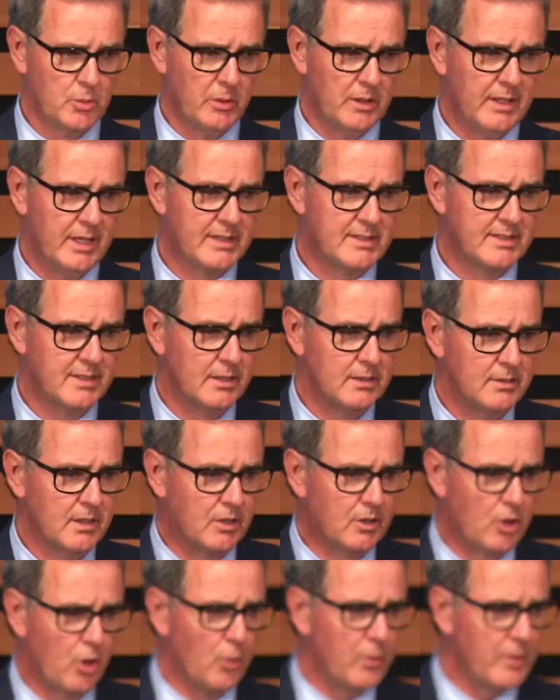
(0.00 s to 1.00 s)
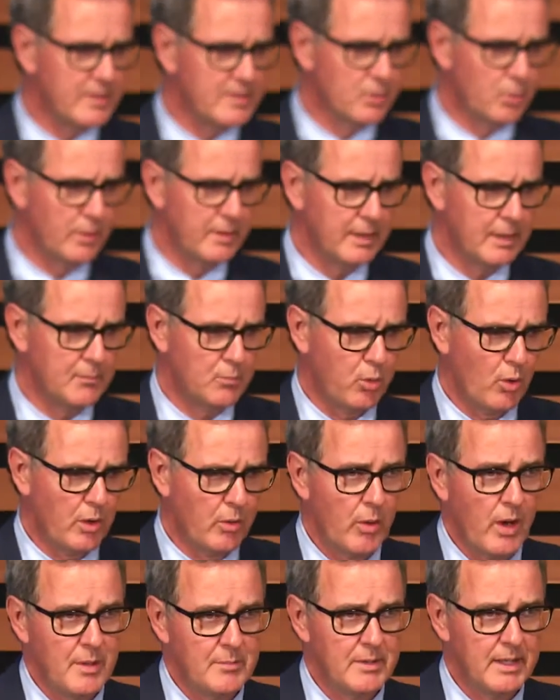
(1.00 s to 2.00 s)
will extend the current screening
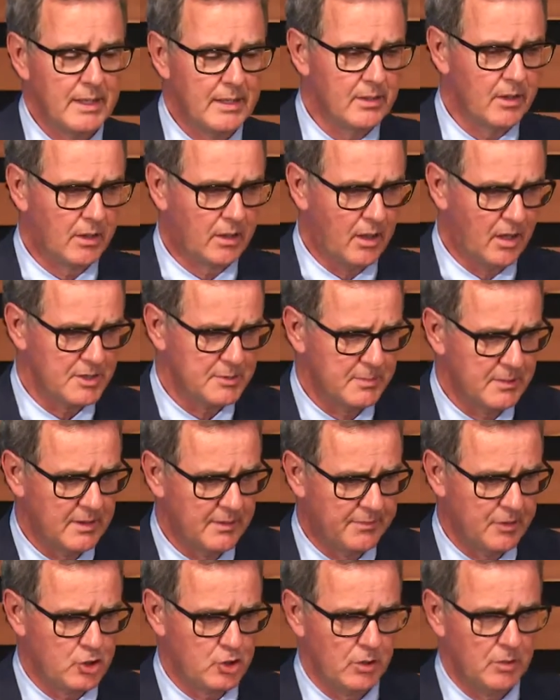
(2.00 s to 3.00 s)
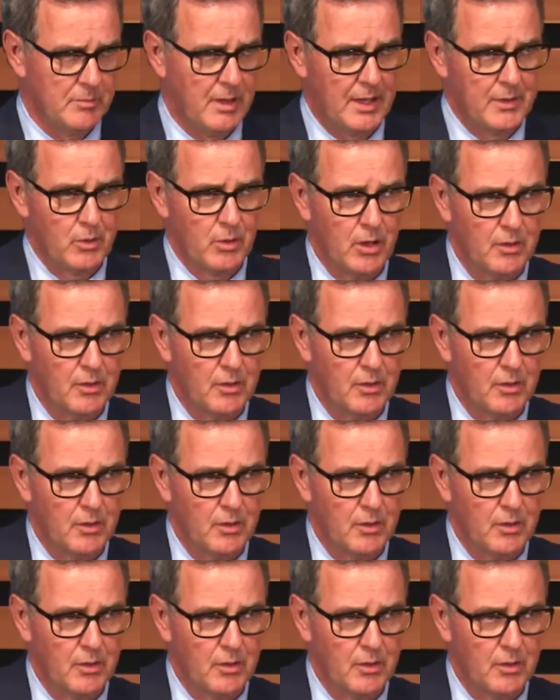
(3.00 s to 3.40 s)
program in a cost-beneficial manner.